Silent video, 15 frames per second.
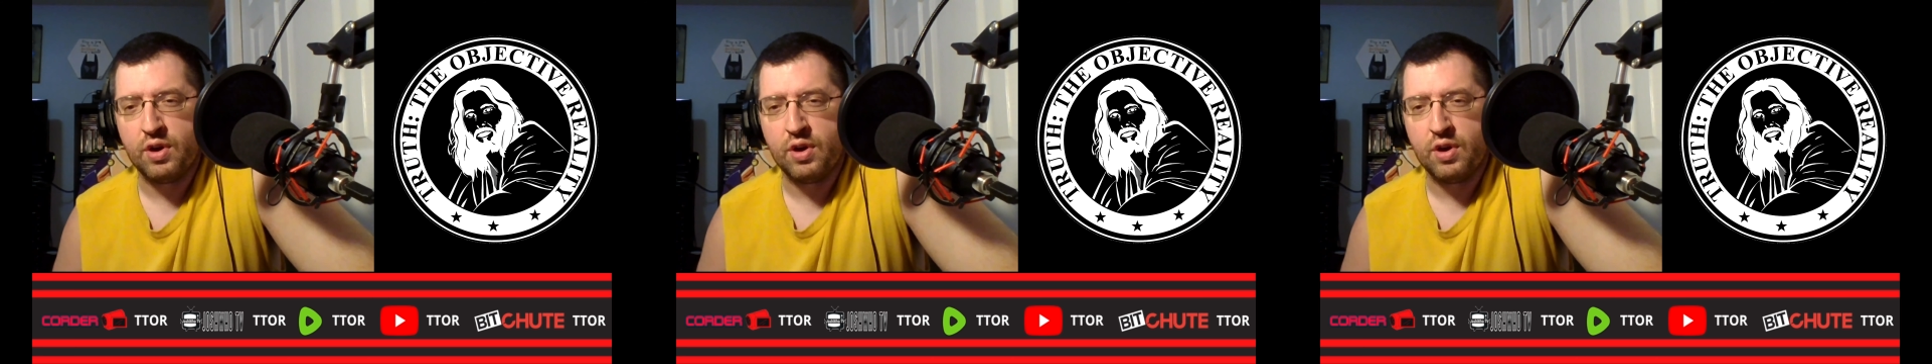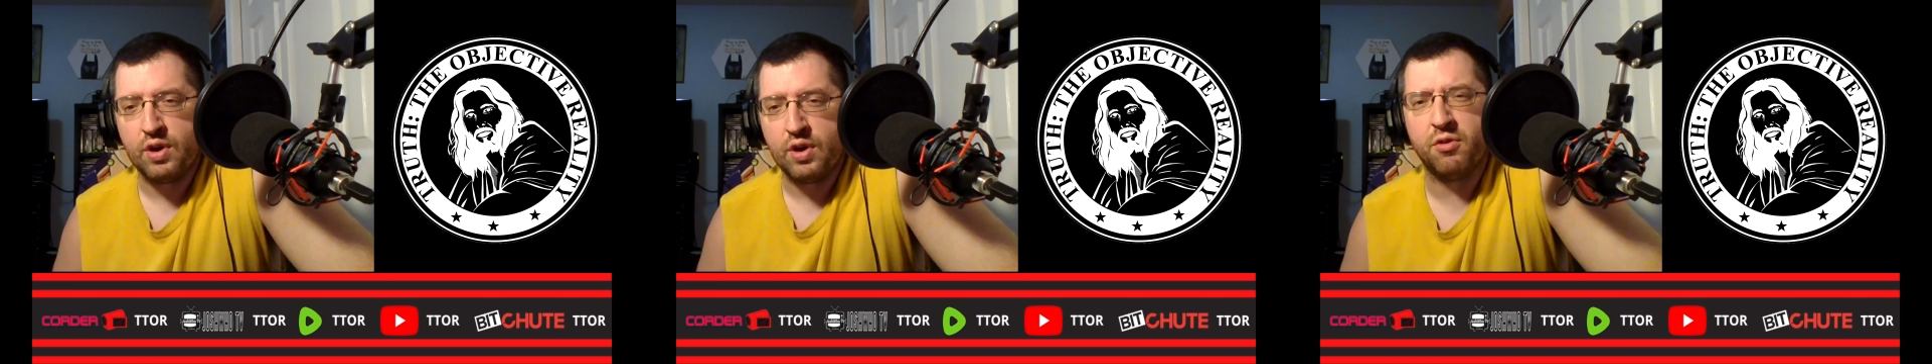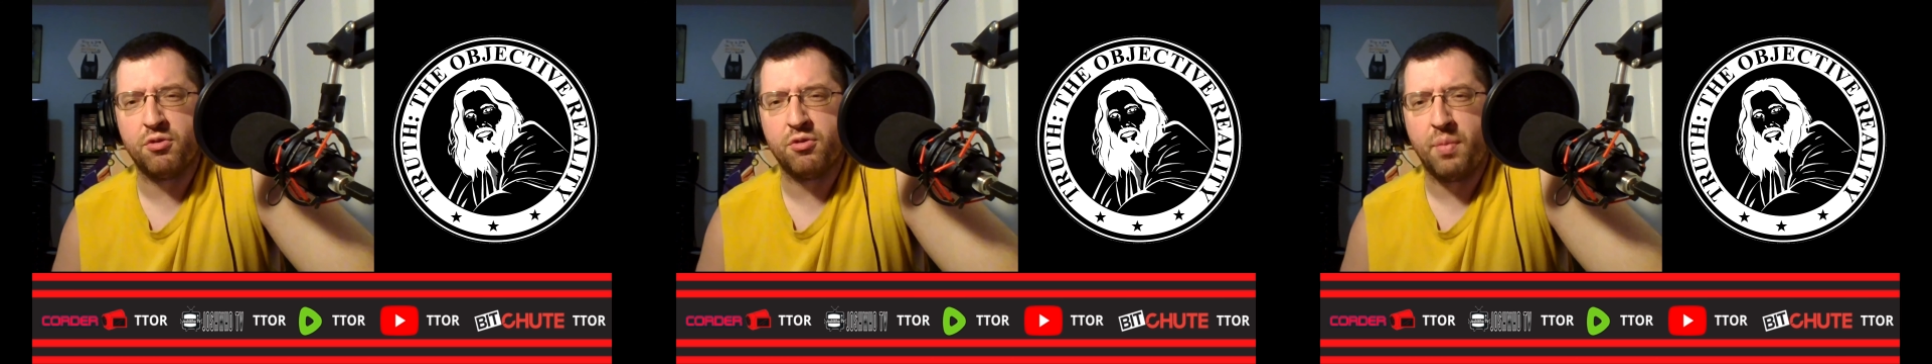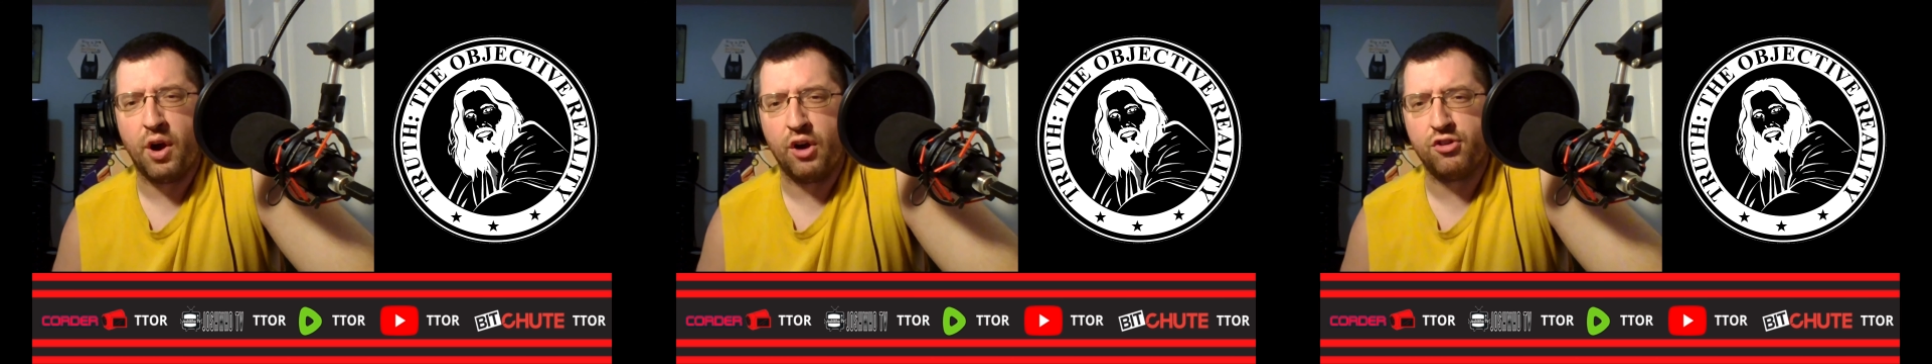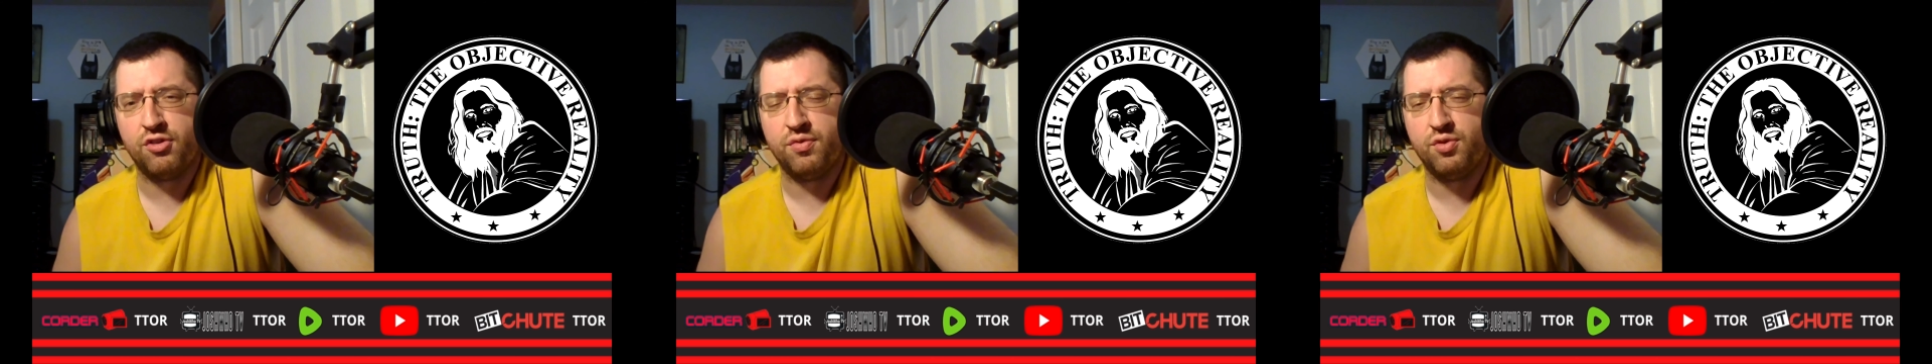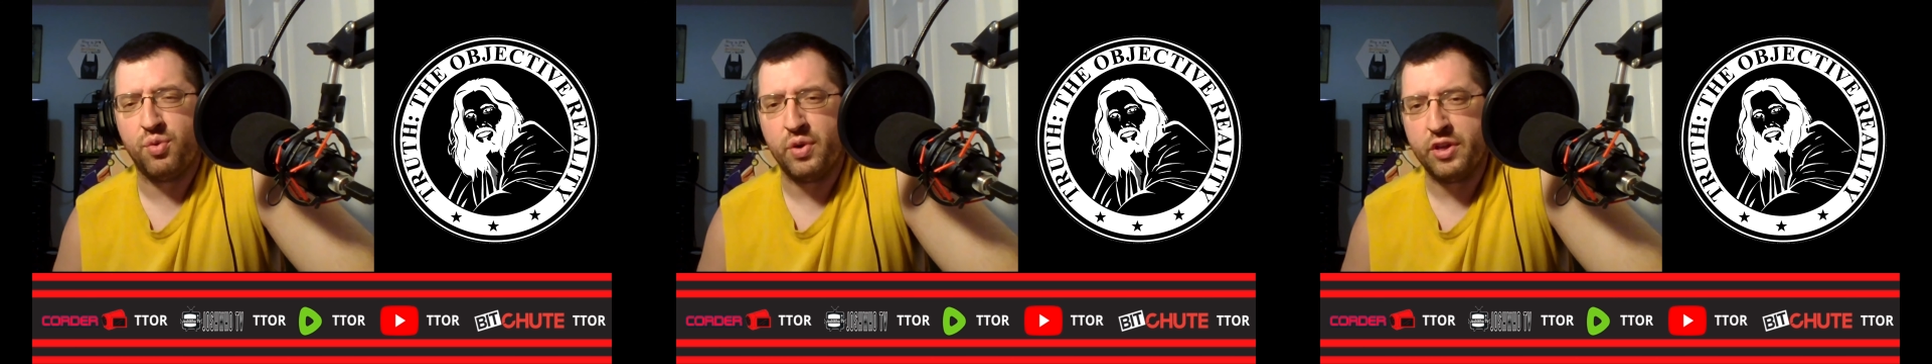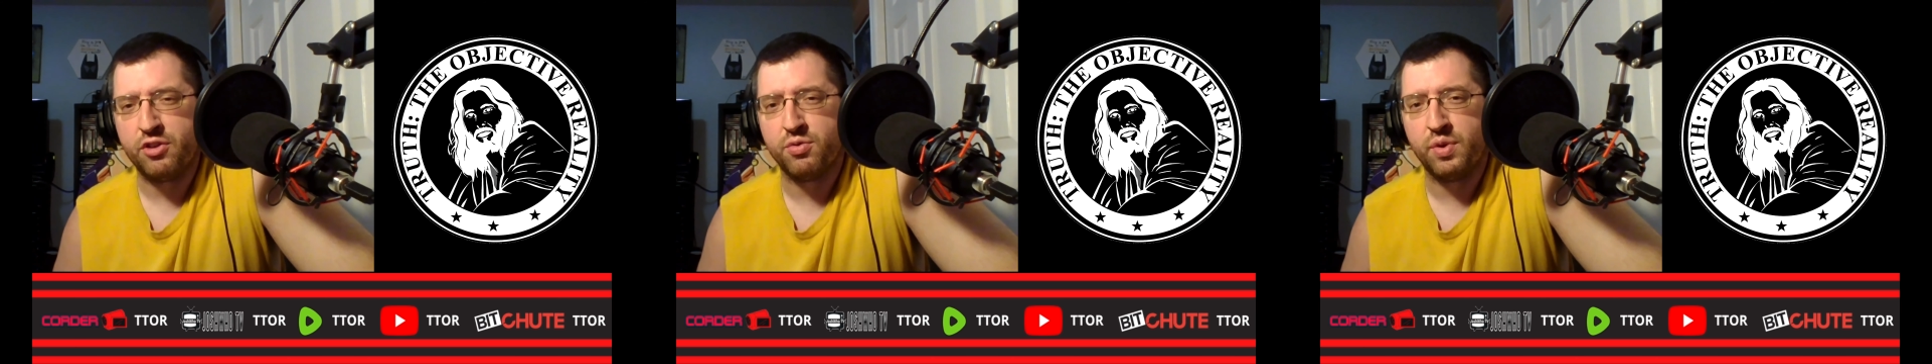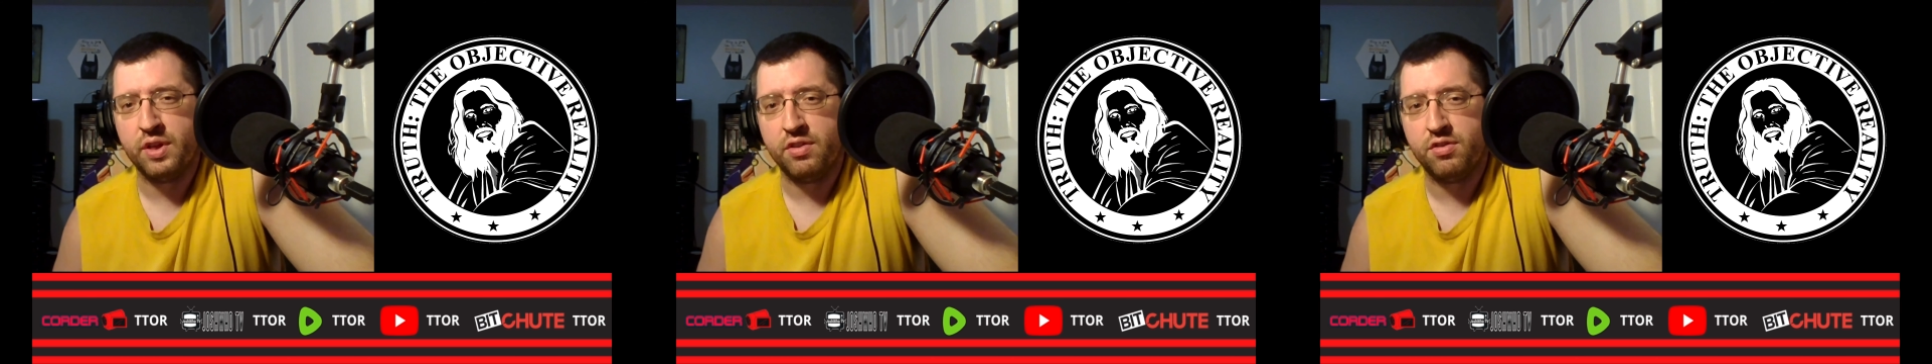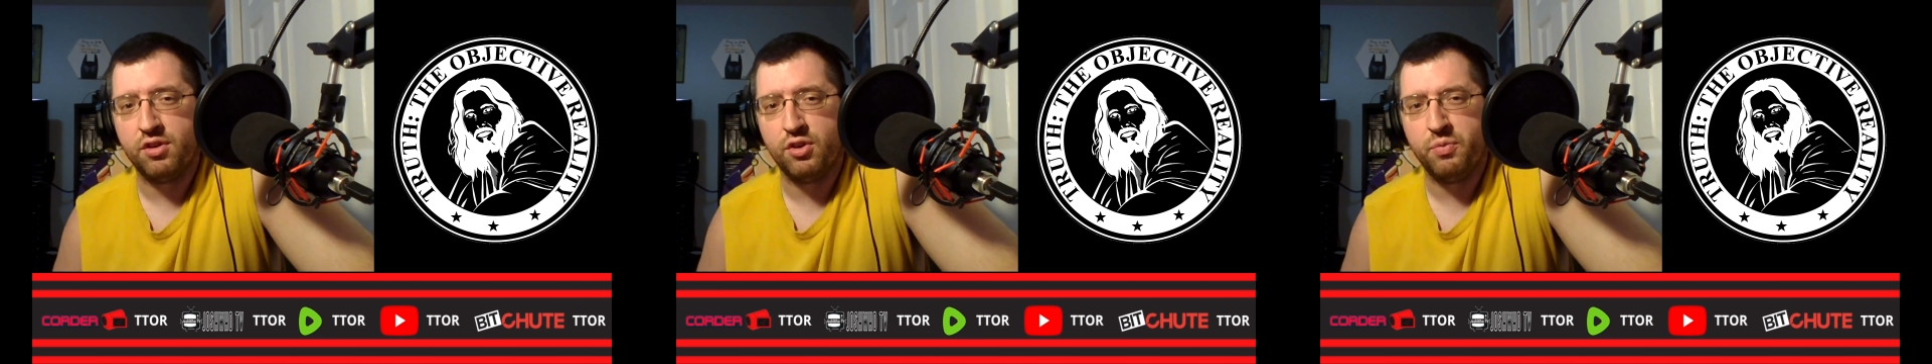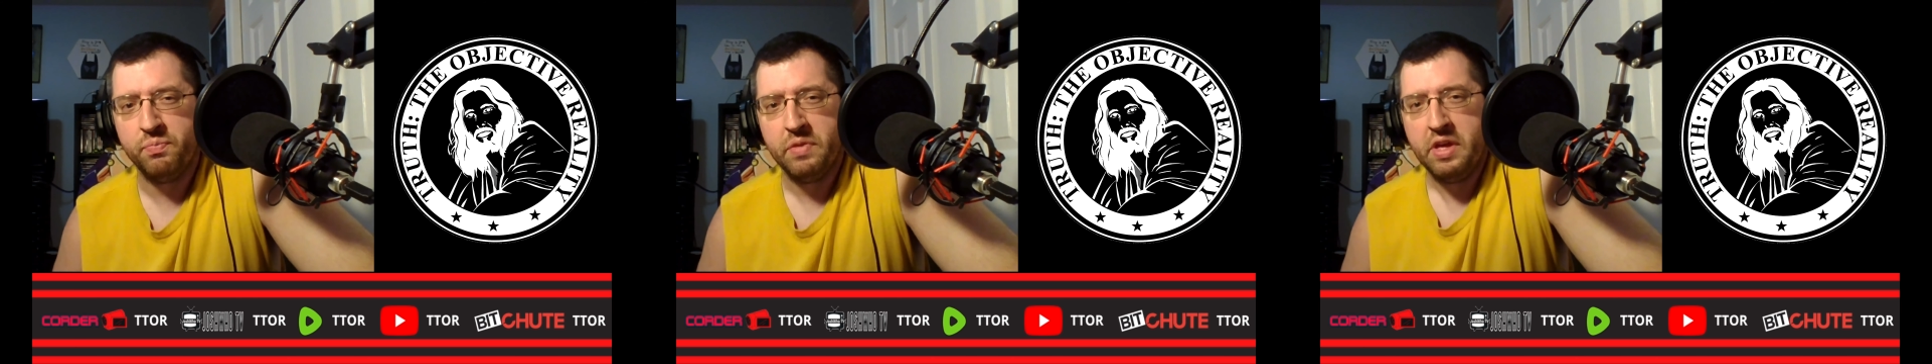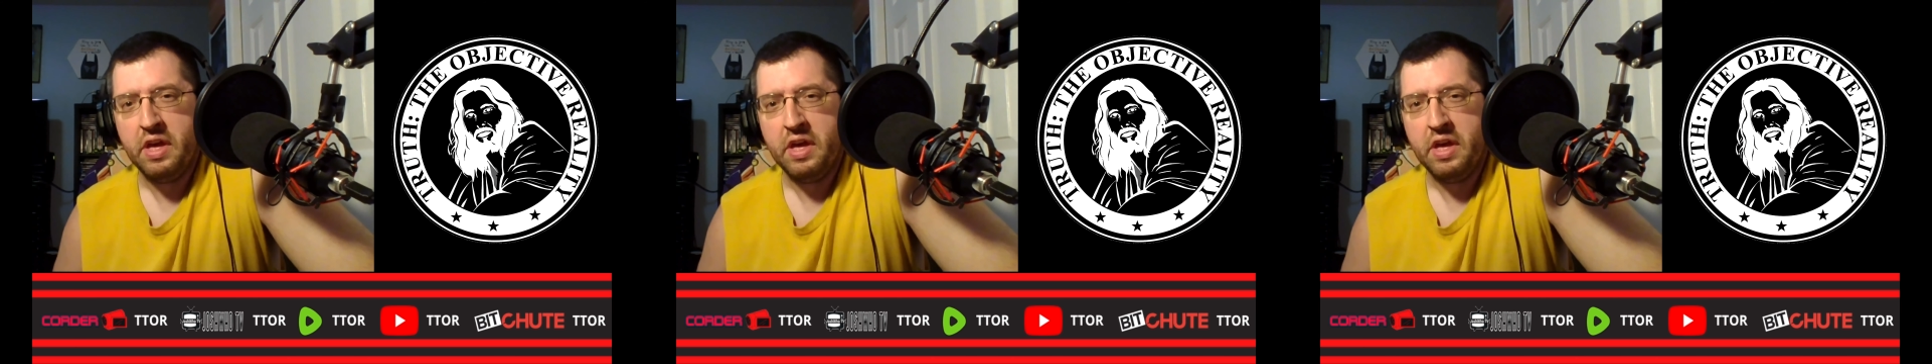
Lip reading: I think it was March of 2022,